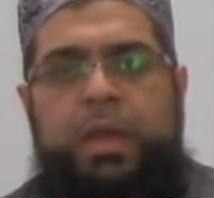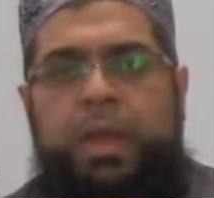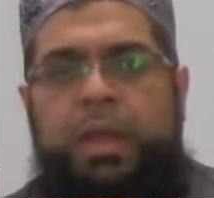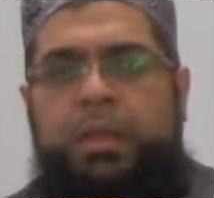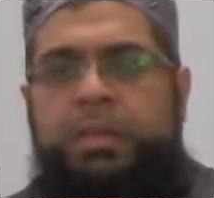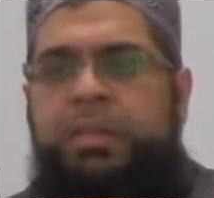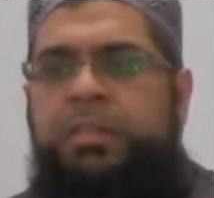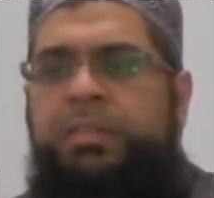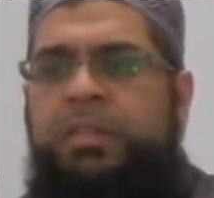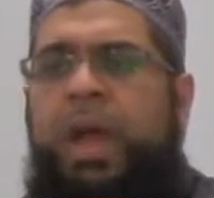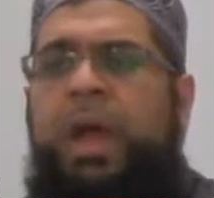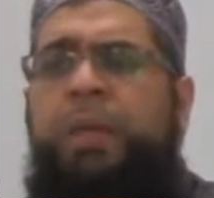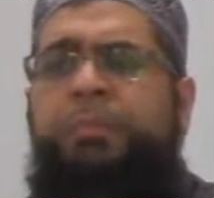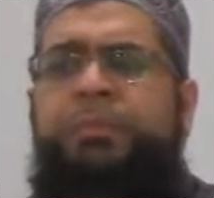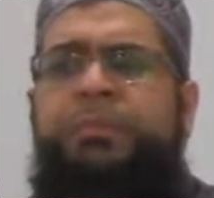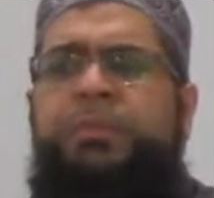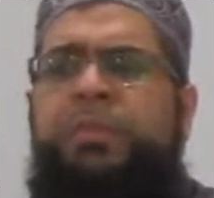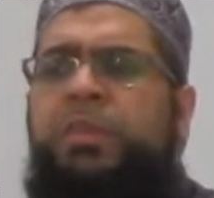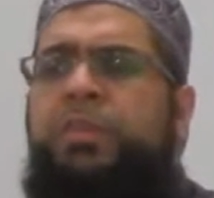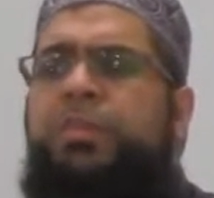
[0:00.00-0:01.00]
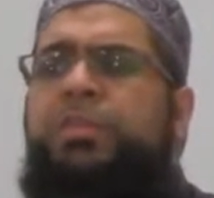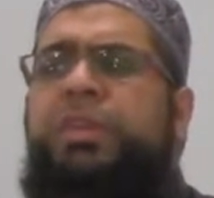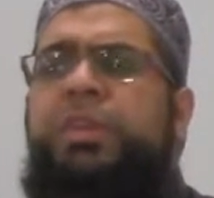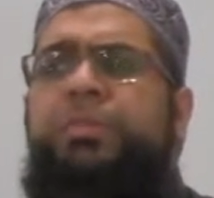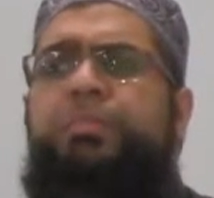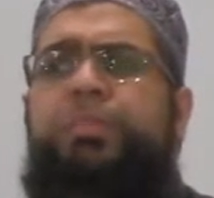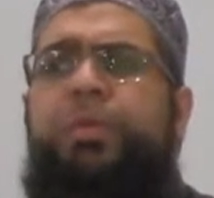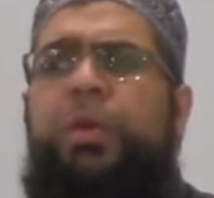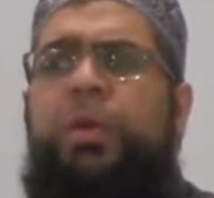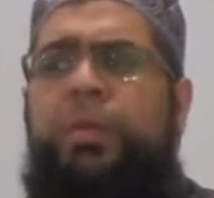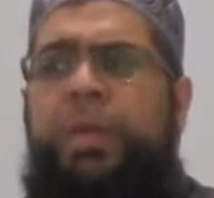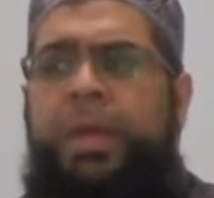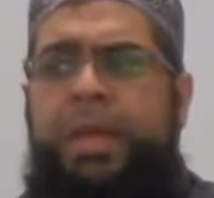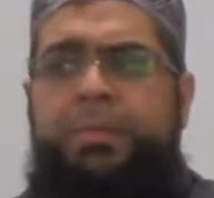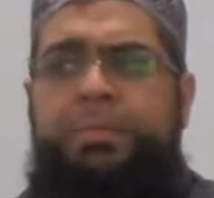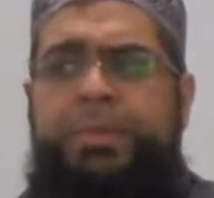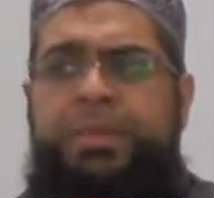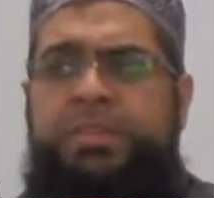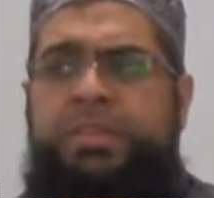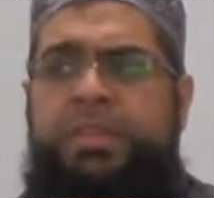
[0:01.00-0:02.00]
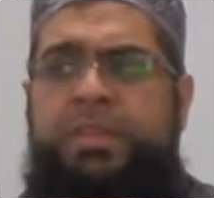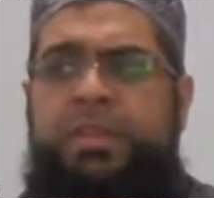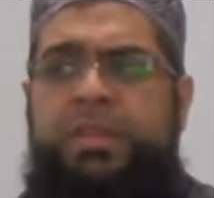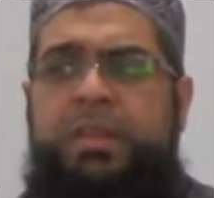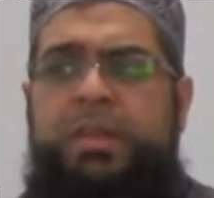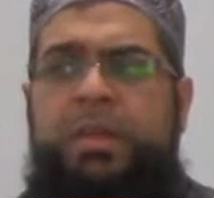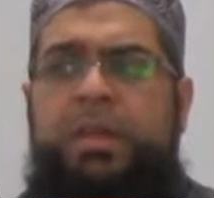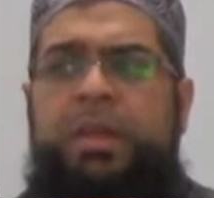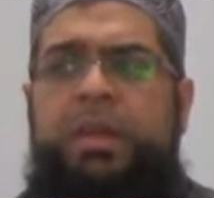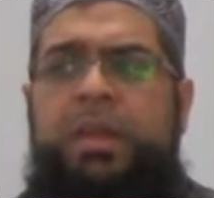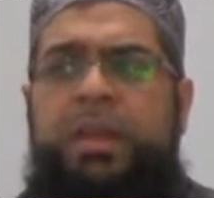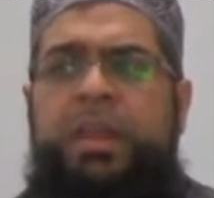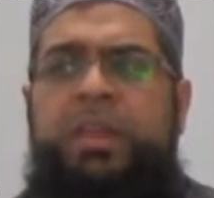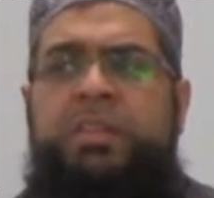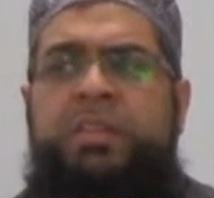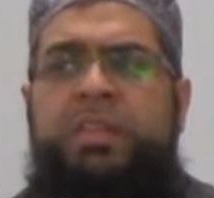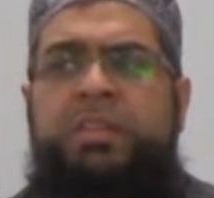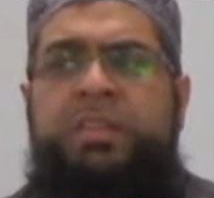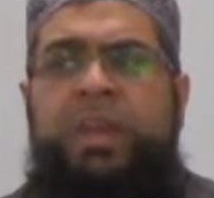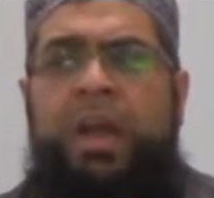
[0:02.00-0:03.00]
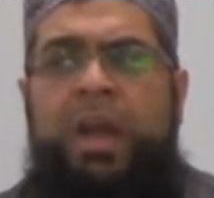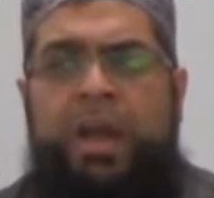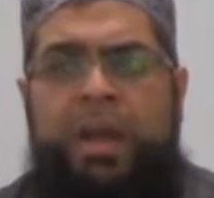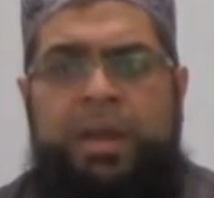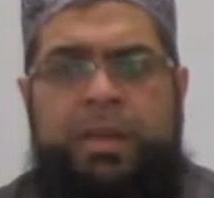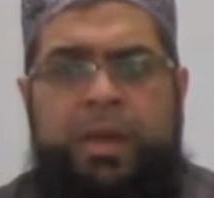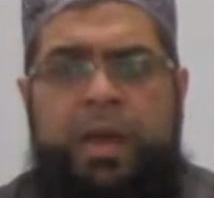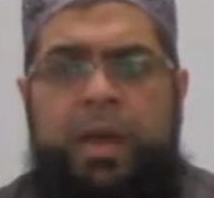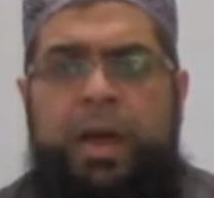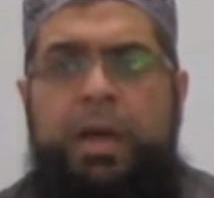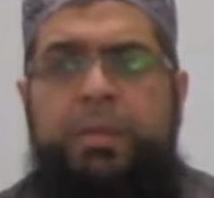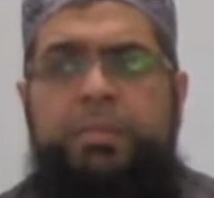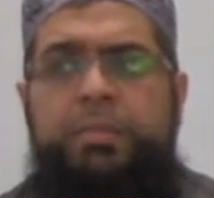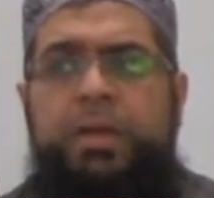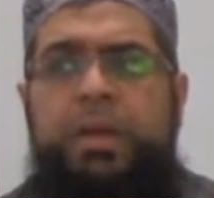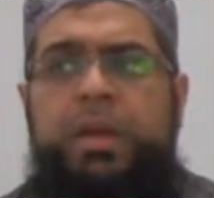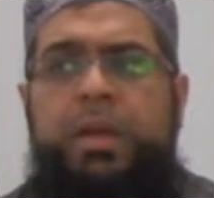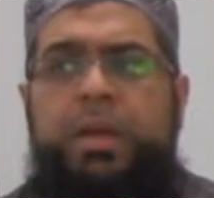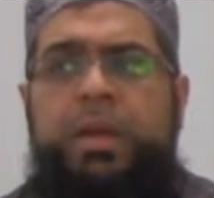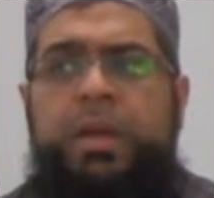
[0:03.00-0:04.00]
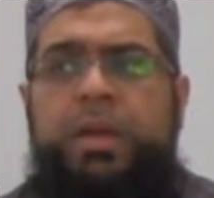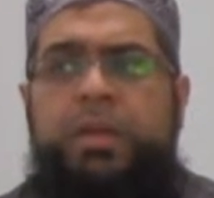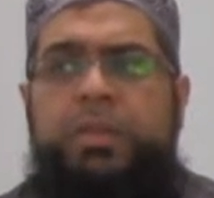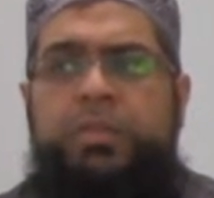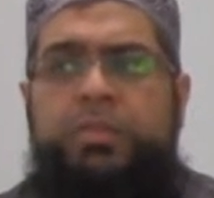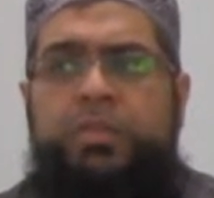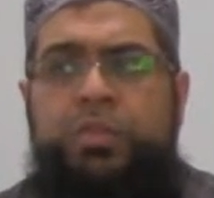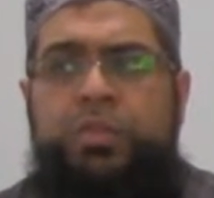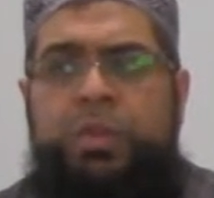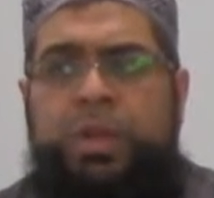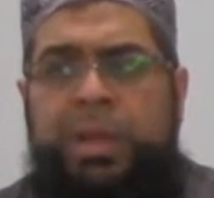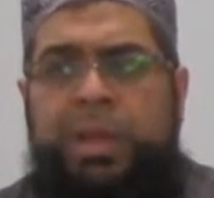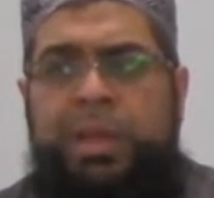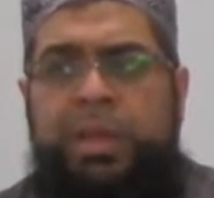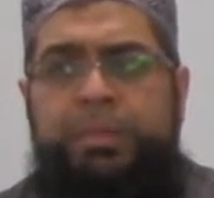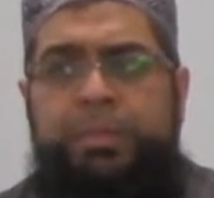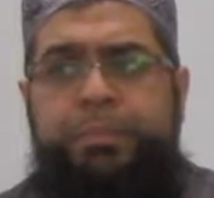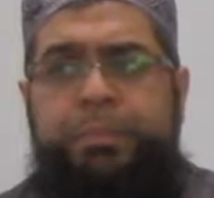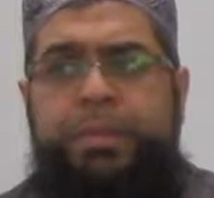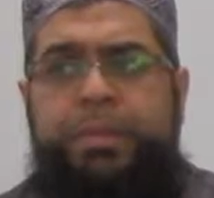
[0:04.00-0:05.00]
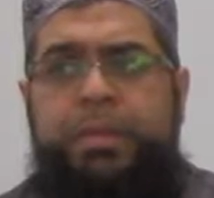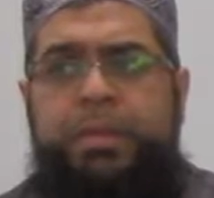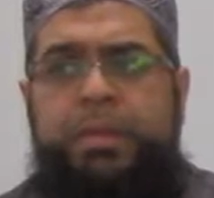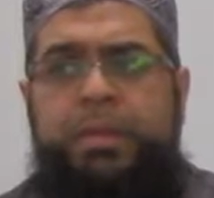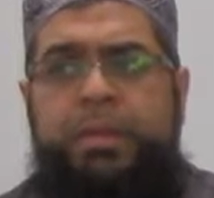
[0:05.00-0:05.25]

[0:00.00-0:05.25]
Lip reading: It is absolutely prohibited. It is haram to clip